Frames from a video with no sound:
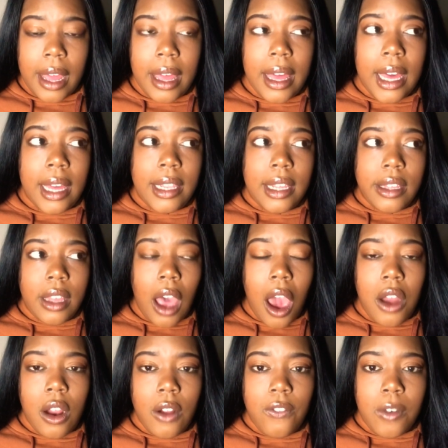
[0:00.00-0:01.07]
And
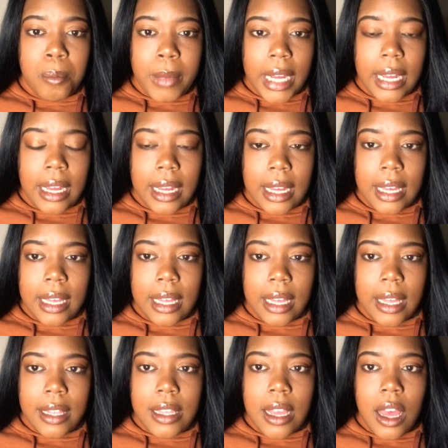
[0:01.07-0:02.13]
dishonored for me
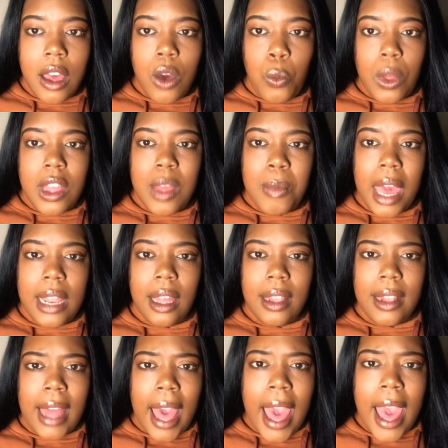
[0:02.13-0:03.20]
is when somebody
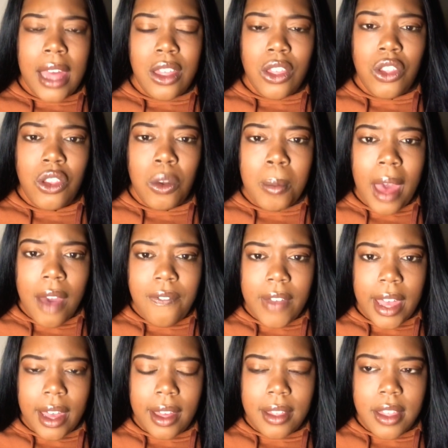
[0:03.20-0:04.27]
lies to my
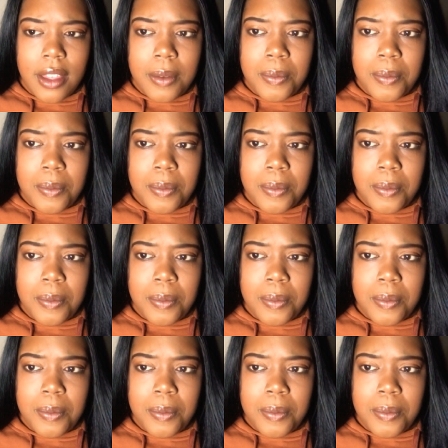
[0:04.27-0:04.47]
face,